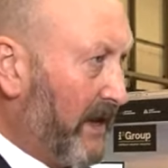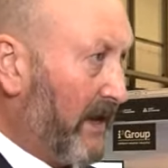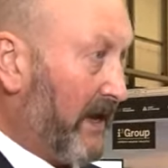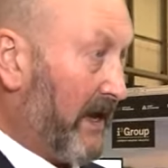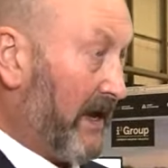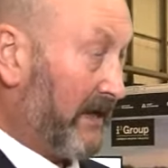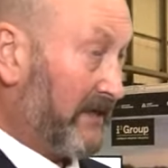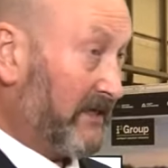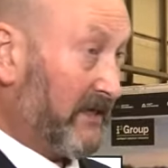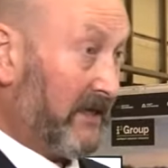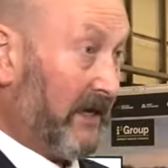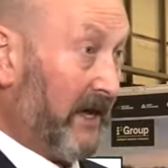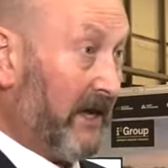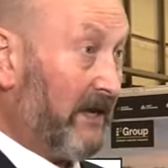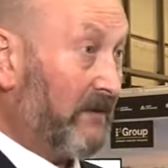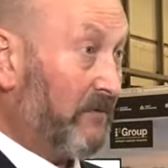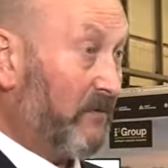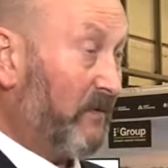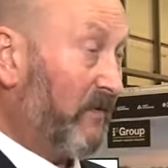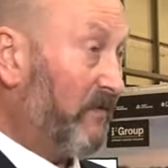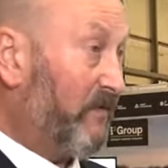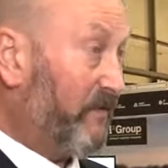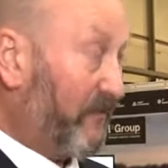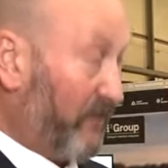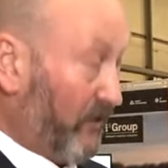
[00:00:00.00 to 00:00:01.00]
And today,
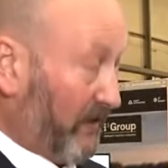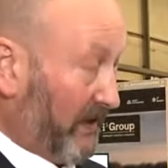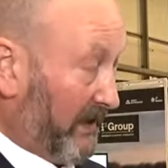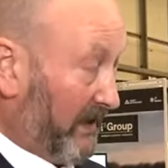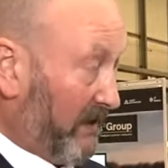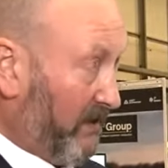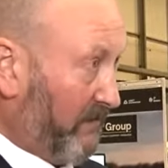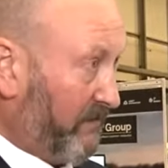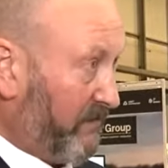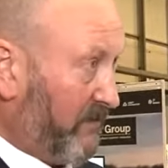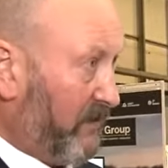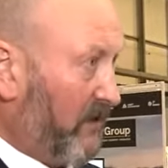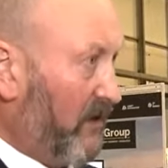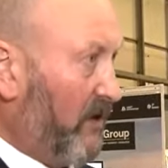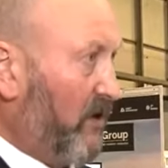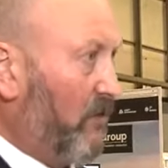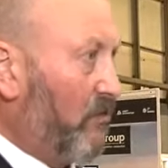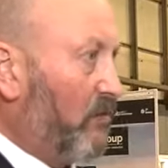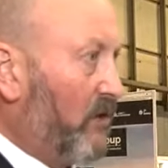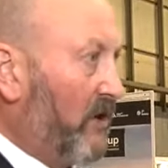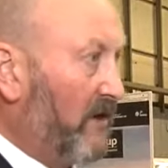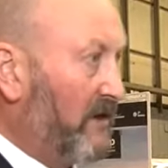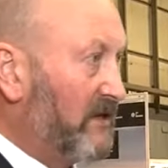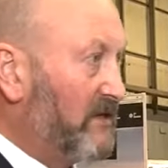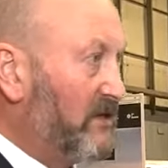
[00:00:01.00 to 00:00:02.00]
funnily enough,
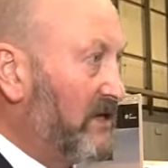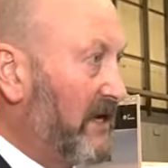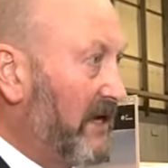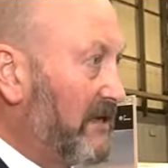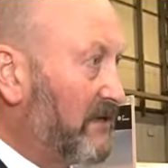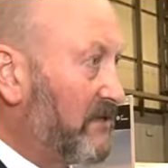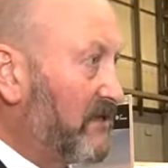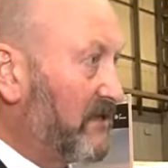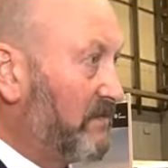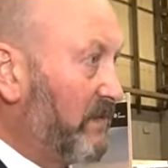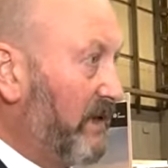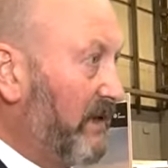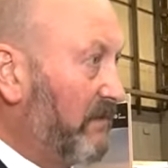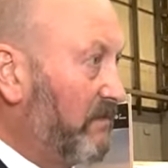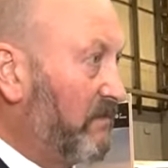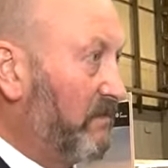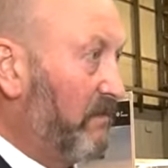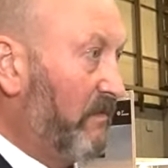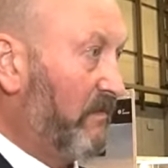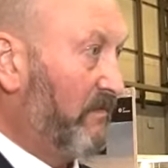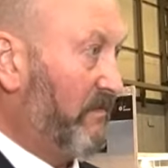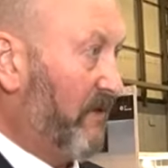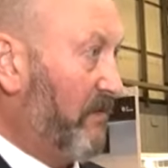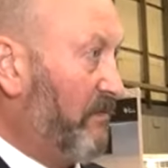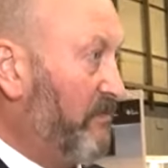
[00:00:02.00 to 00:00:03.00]
one of the challenges has been
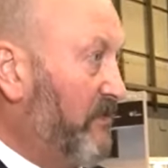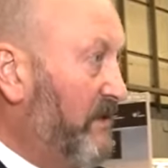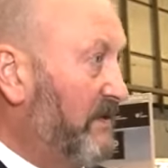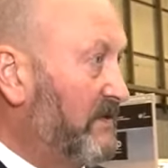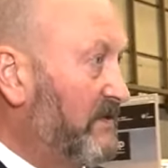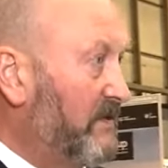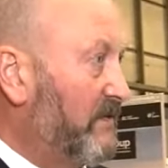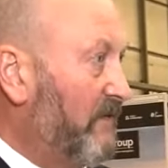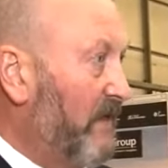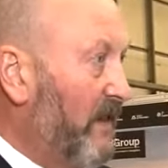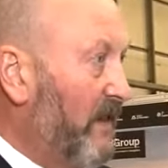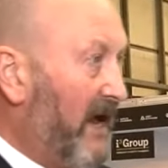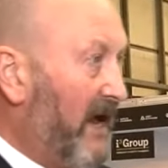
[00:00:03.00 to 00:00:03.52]
footprint.